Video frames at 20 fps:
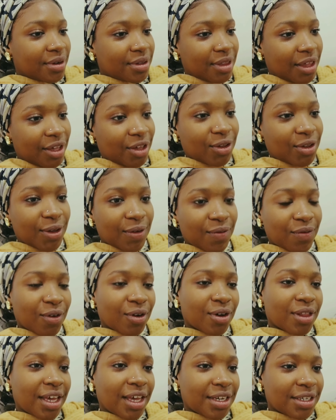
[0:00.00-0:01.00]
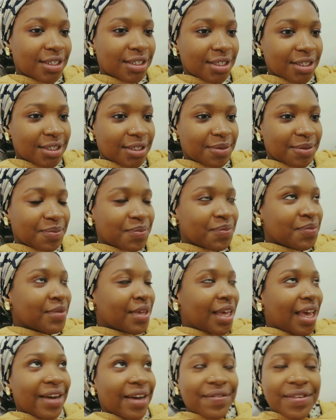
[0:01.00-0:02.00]
thank you for like the
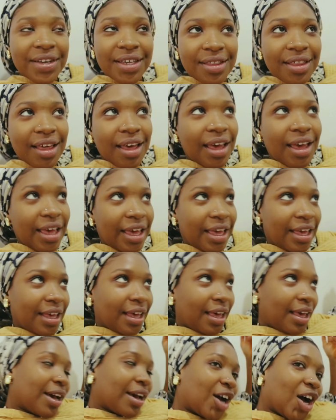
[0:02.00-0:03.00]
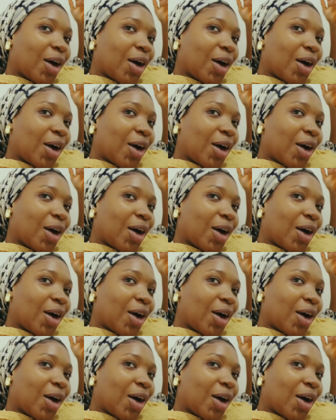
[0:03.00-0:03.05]
everything,